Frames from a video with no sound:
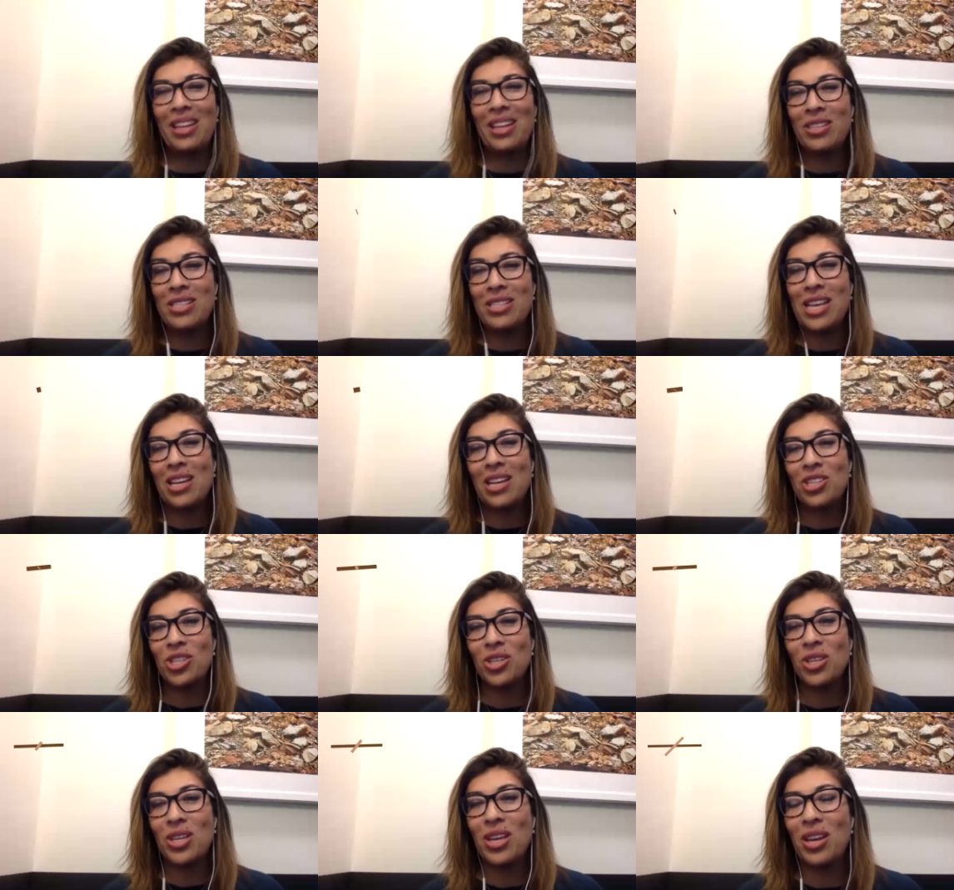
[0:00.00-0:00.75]
There's
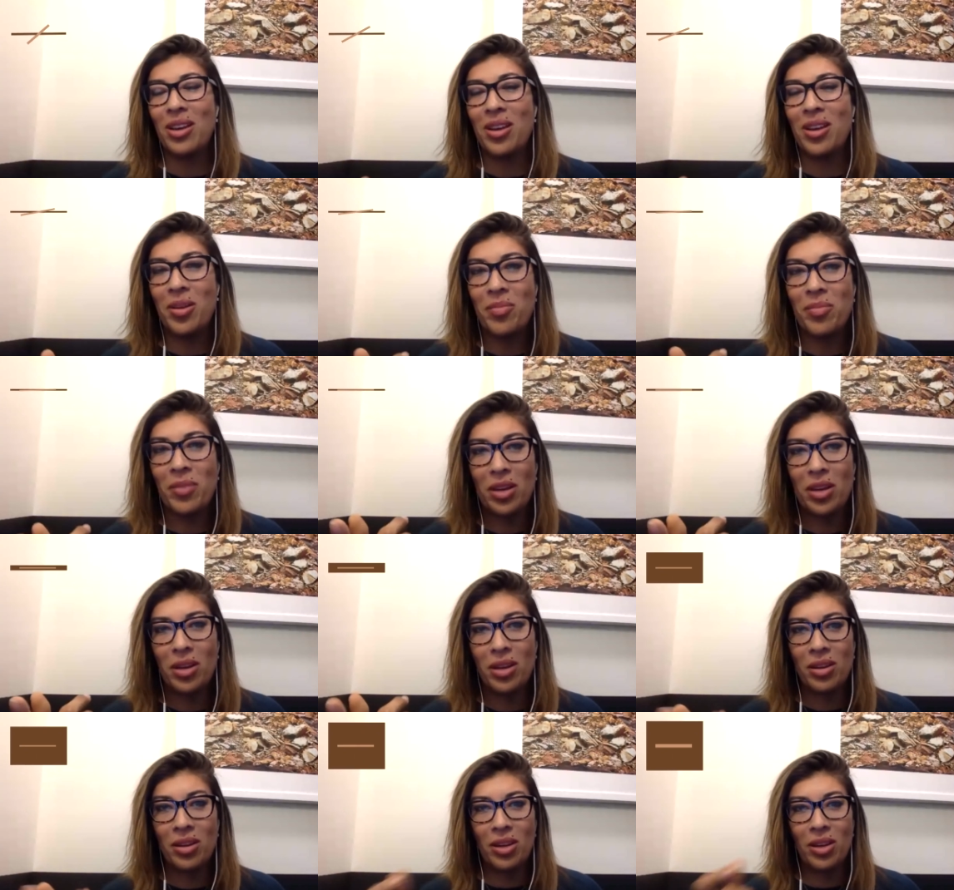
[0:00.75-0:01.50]
actually um,
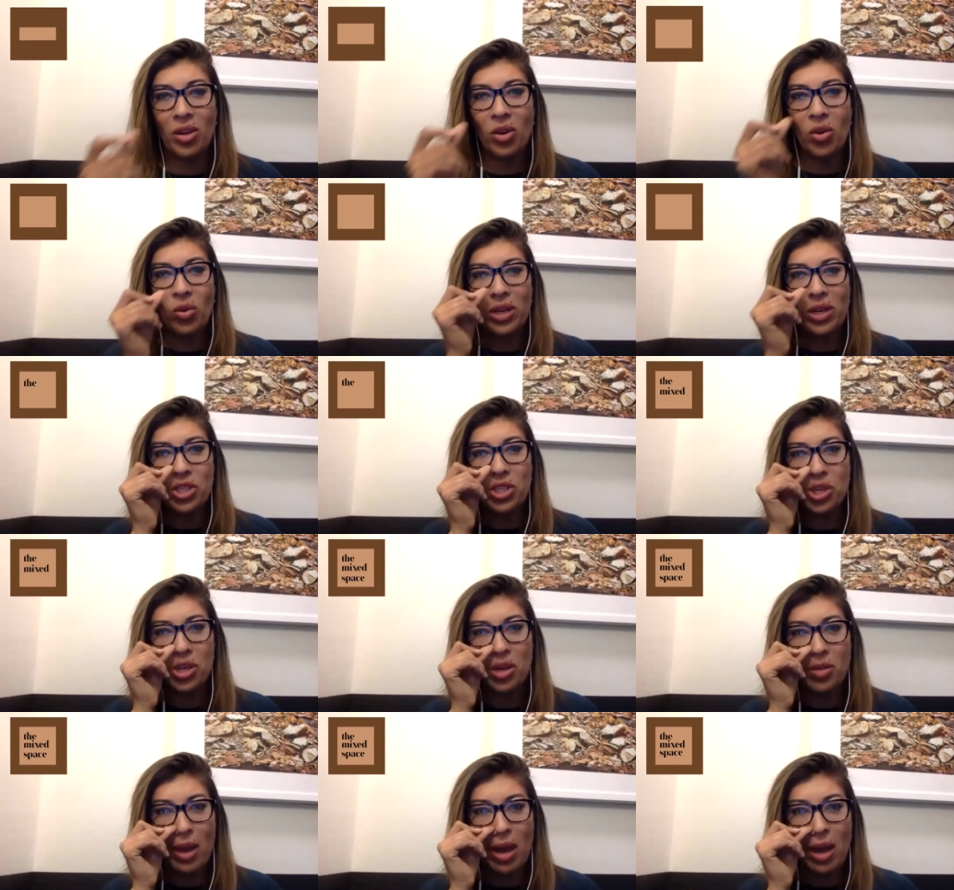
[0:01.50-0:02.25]
a, a
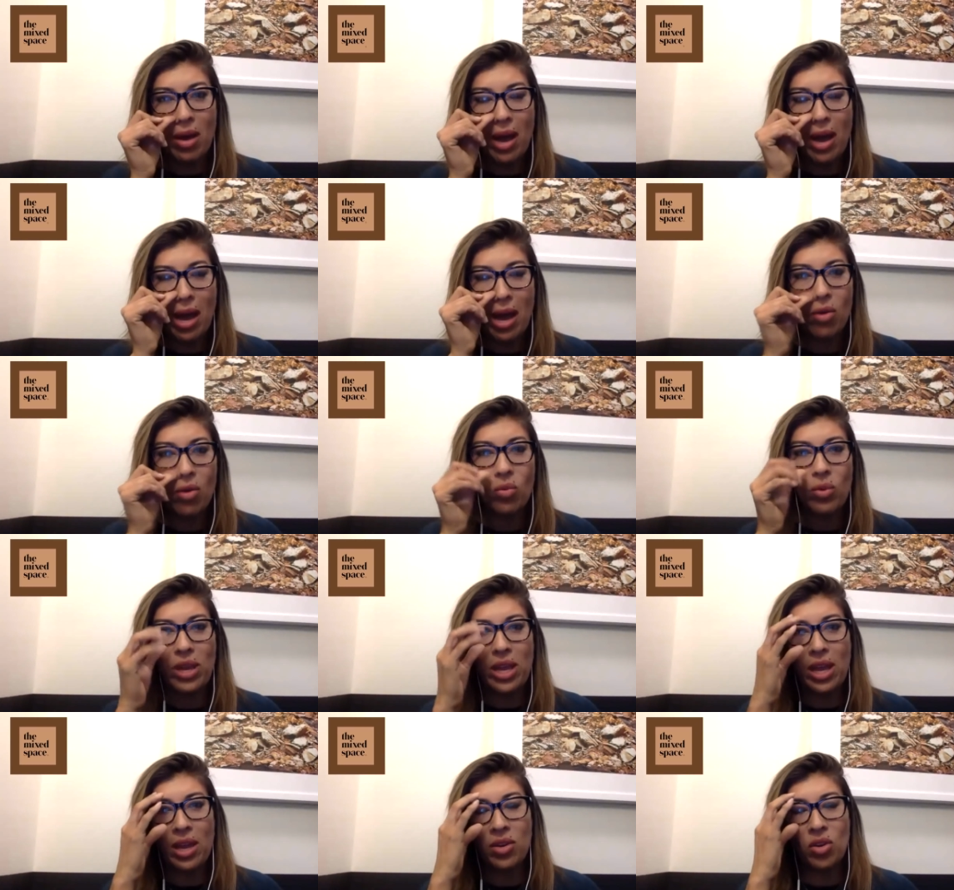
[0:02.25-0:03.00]
question about how do
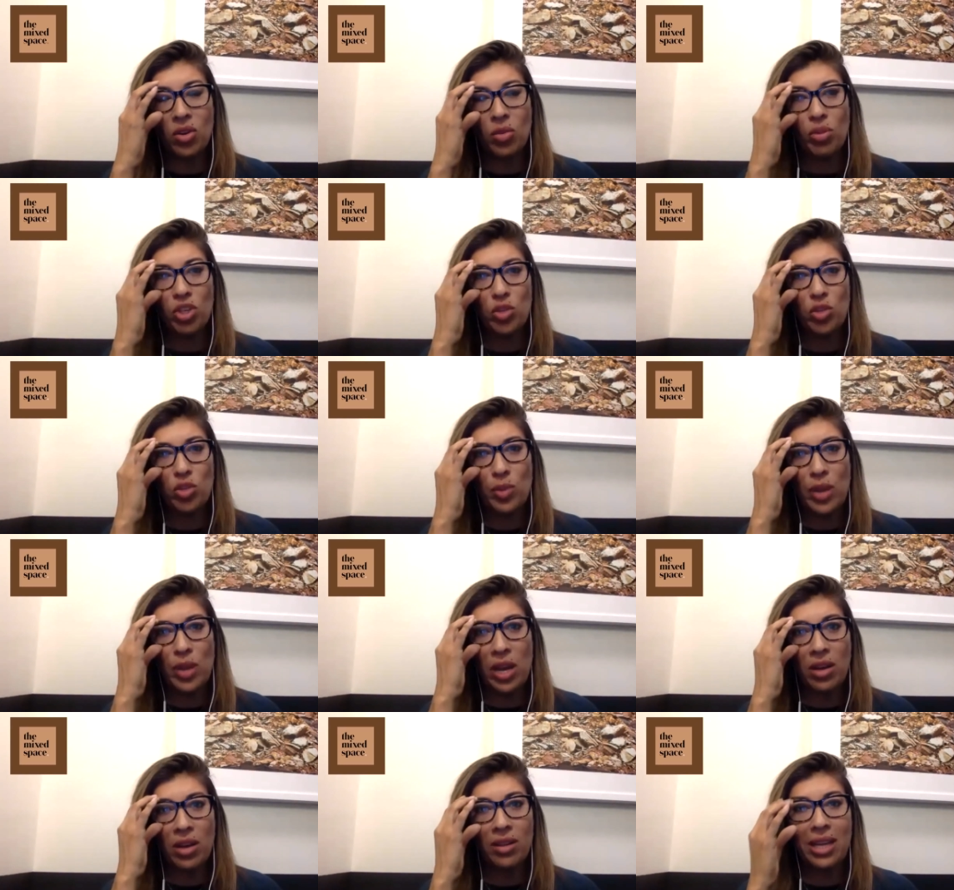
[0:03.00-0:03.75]
we handle pushback on